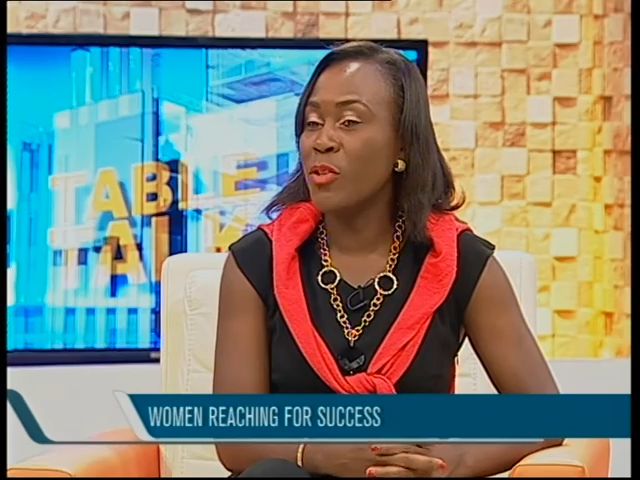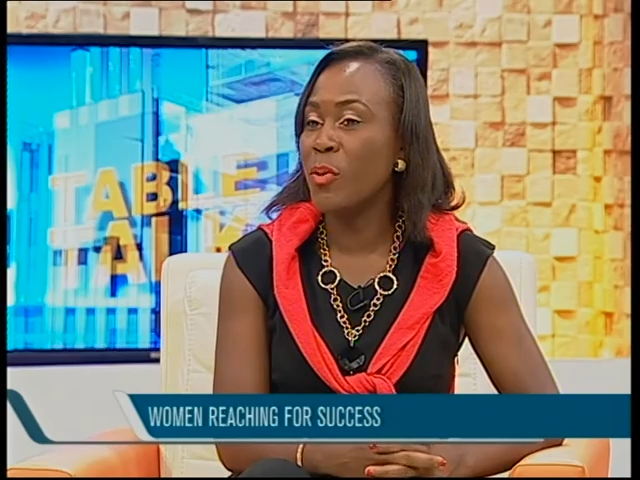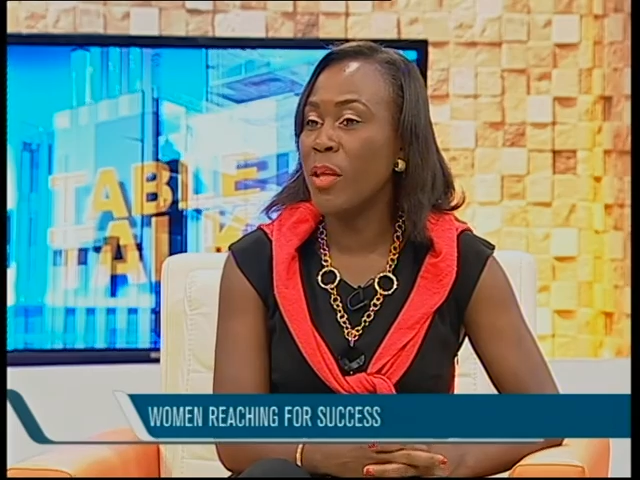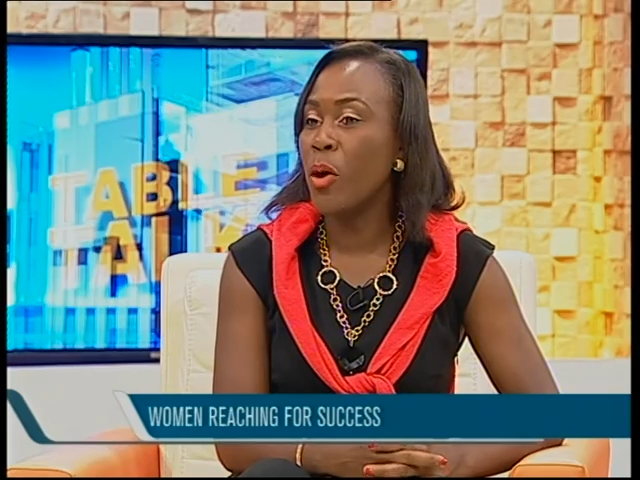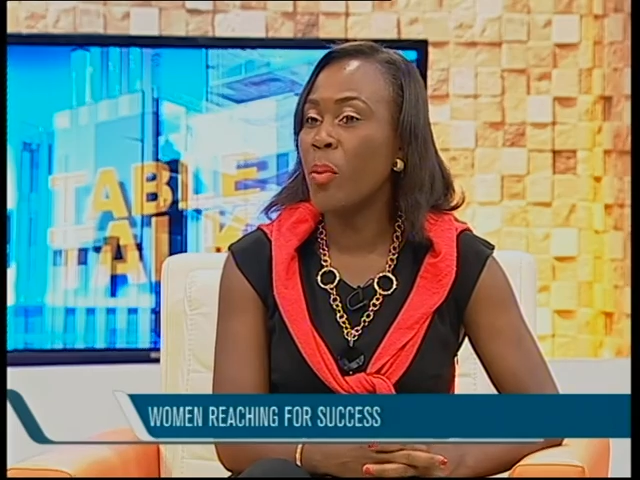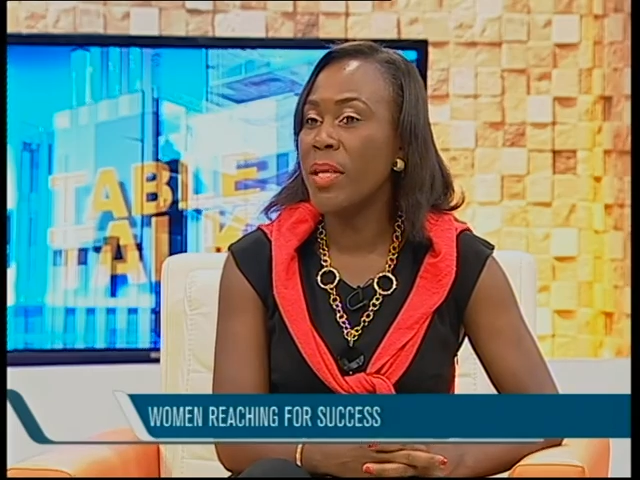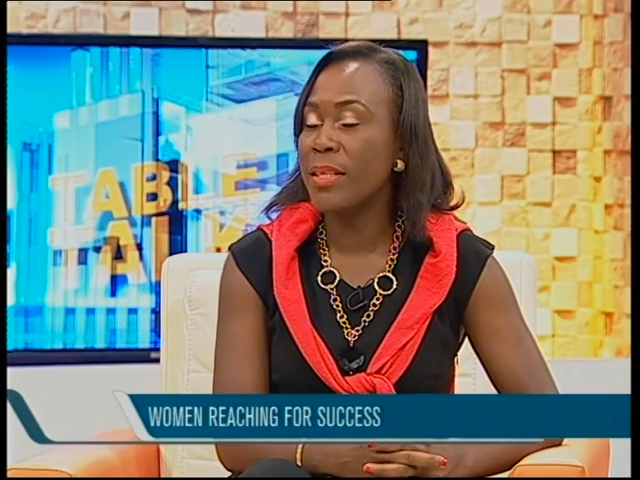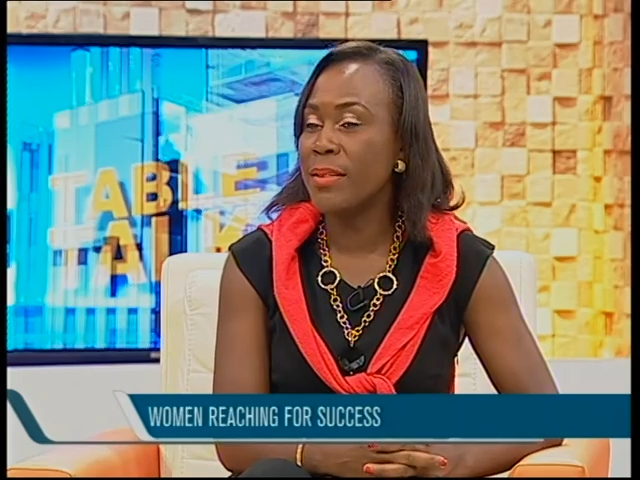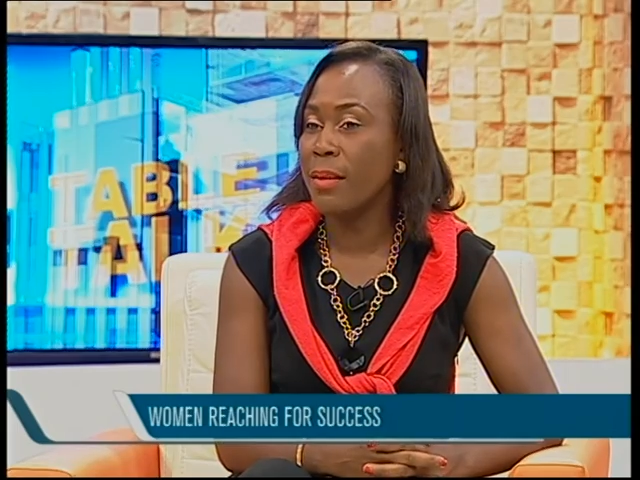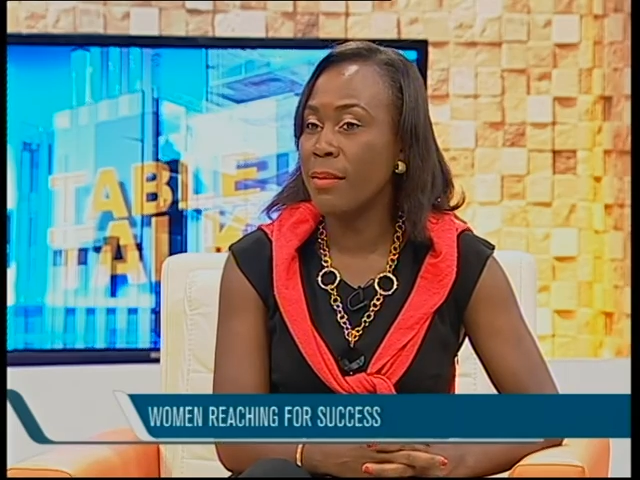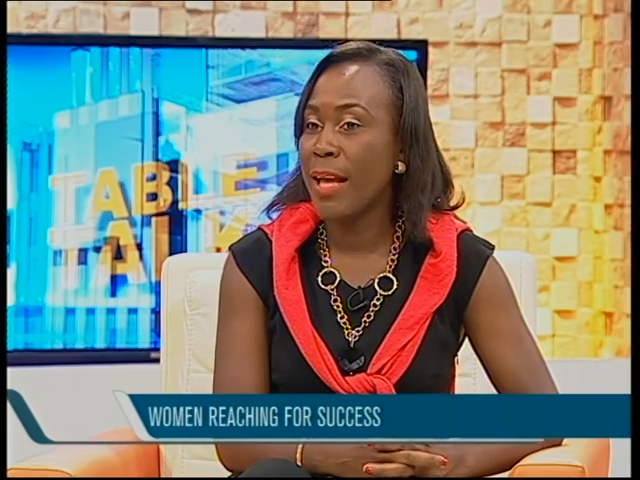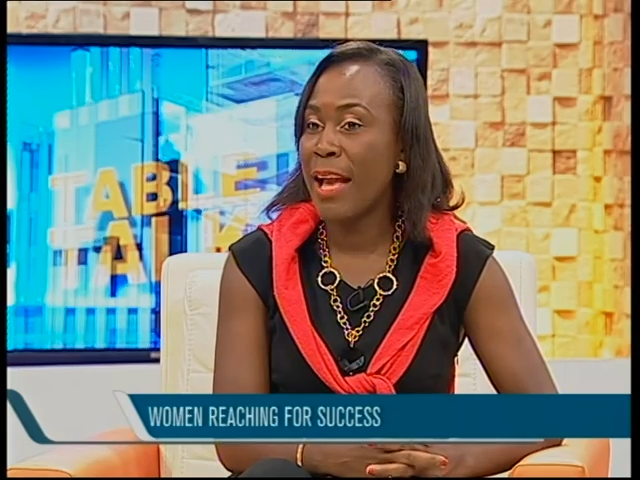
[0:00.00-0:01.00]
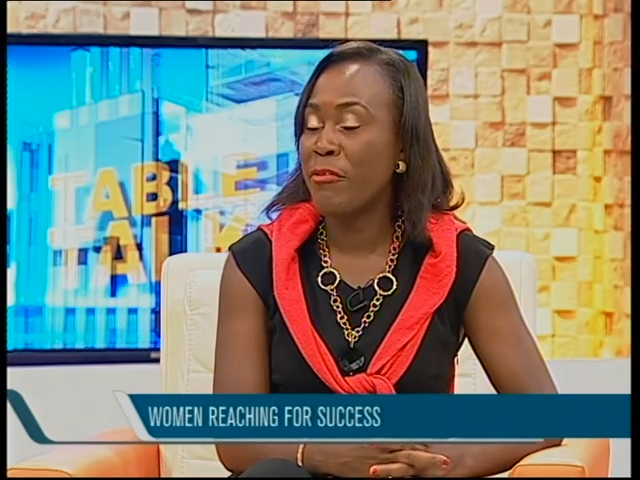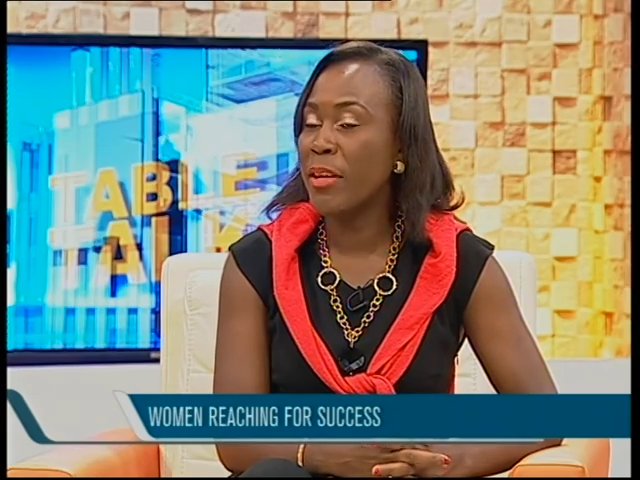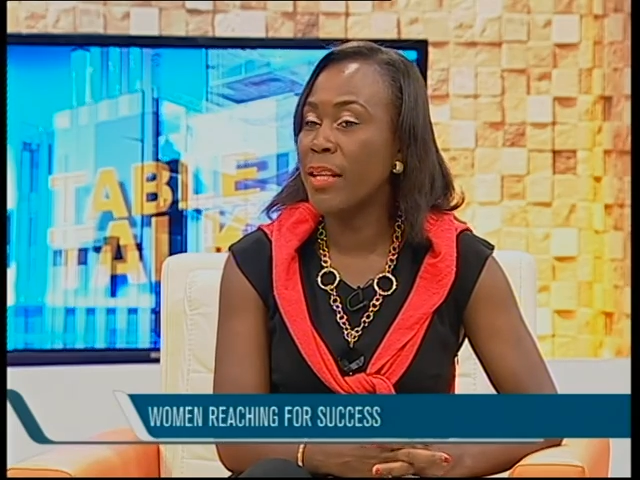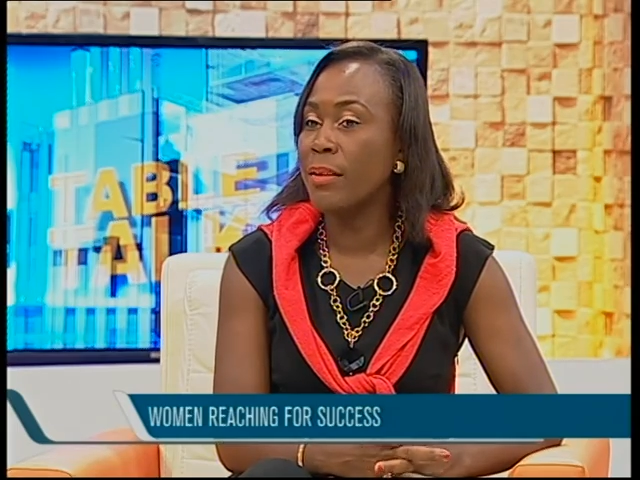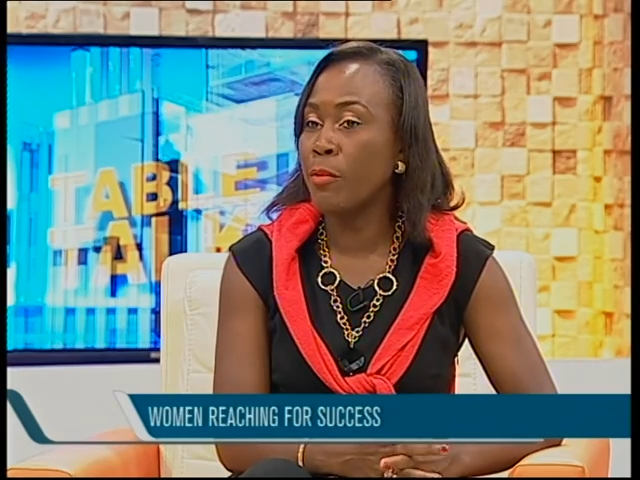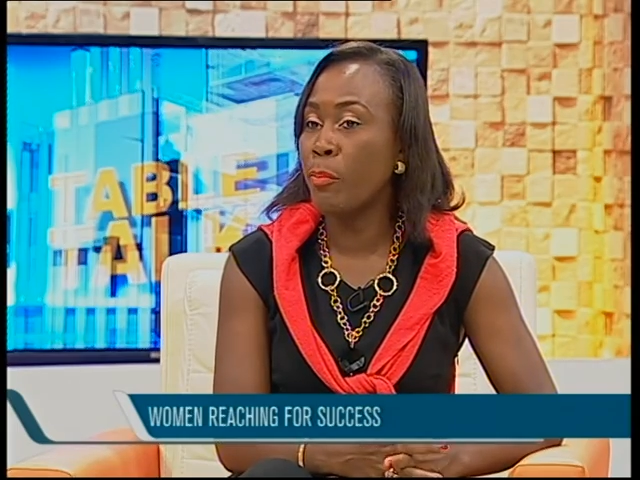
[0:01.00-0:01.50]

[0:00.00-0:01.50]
so there's an African